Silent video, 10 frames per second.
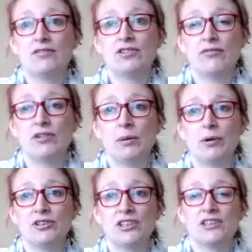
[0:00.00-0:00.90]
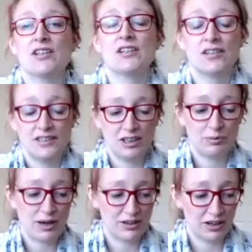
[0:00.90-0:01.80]
generally approached this, this idea
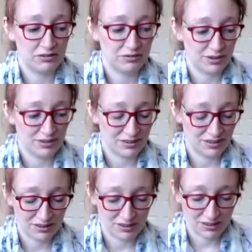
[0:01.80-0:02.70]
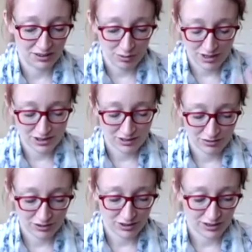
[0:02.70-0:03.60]
about, you know, uh, the, the question
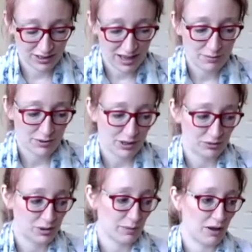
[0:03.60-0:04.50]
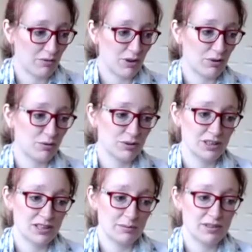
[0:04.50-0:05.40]
for the episode was about whether
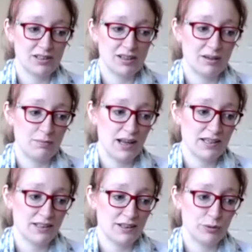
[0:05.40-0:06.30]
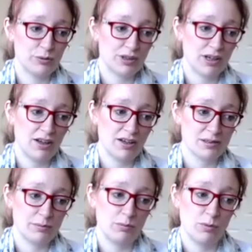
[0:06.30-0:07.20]
autism is a, a blessing or a curse.
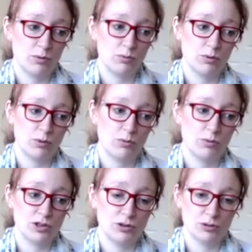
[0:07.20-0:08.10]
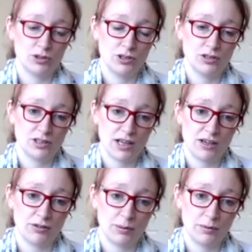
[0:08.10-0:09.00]
I mean, what, what would your students' take
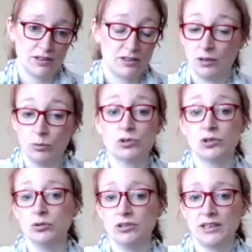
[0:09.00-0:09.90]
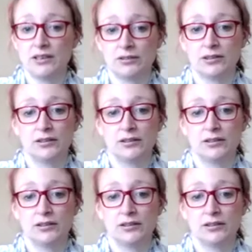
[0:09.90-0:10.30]
on it be, do you think? What's your take on it?